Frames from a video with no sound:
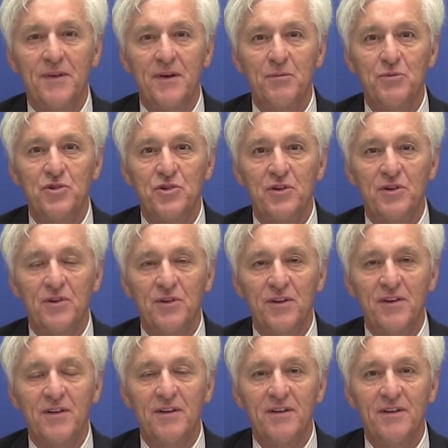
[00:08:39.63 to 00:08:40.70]
I'm sure
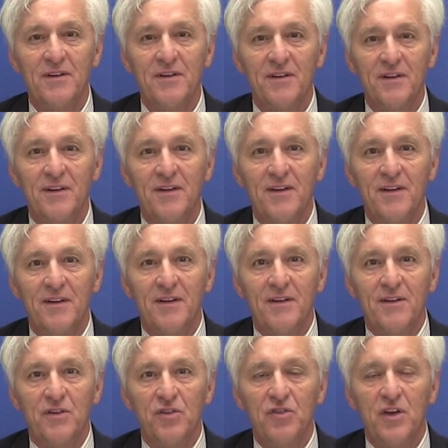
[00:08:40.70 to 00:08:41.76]
that
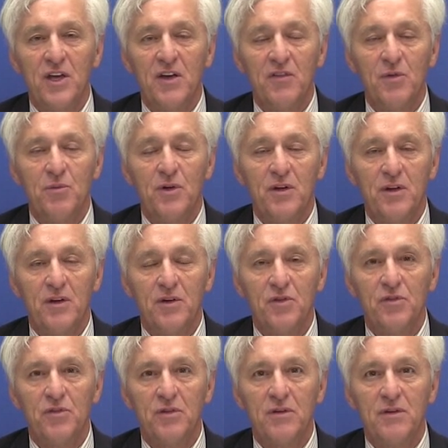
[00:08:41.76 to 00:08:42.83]
just like everybody
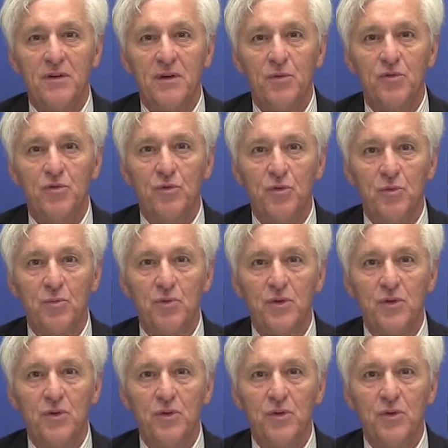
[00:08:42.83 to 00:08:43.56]
else, I was really